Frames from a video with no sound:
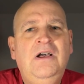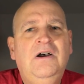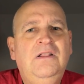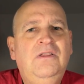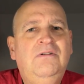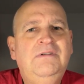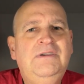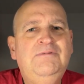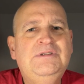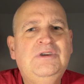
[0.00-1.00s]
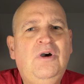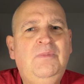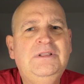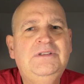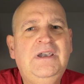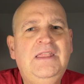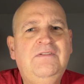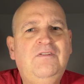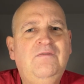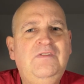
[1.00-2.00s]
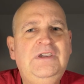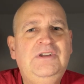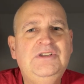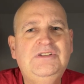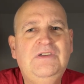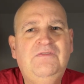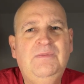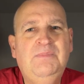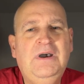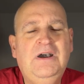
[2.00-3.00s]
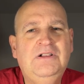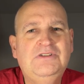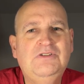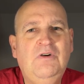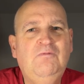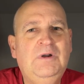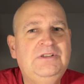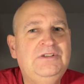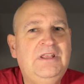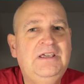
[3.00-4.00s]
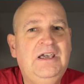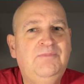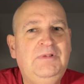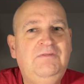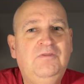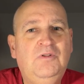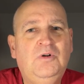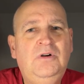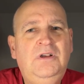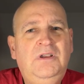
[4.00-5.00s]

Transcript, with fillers: although it was cobbled together from various different parts of ones that I had before,